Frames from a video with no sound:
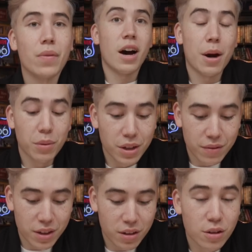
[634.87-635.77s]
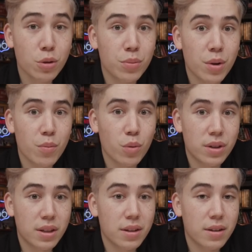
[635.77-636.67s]
I believe the aluminum
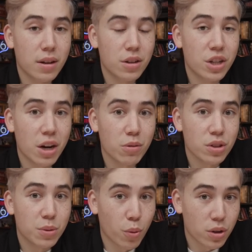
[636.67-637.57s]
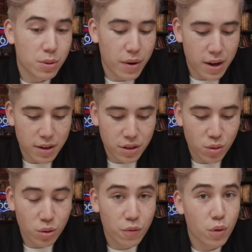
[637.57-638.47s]
with the general sports band is
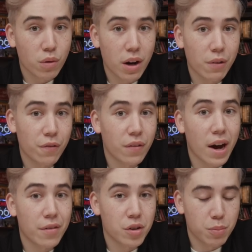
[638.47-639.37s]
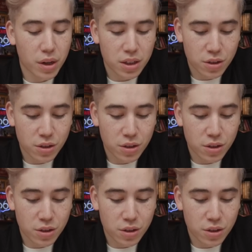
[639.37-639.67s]
only for around $500.